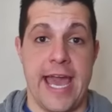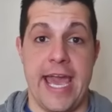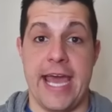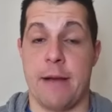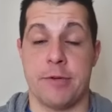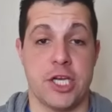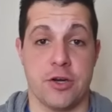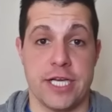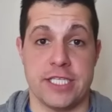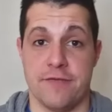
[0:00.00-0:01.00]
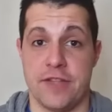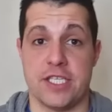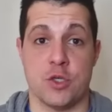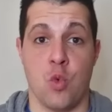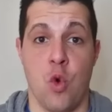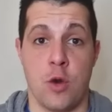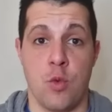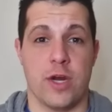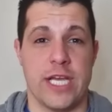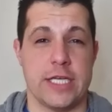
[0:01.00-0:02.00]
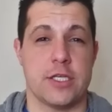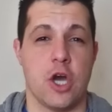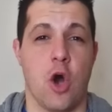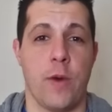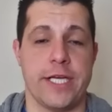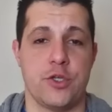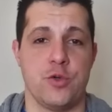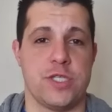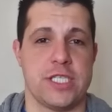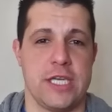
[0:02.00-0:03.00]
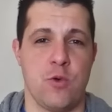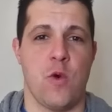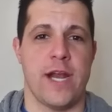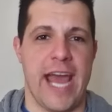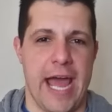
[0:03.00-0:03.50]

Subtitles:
And I'm curious if this is one where he is going to see what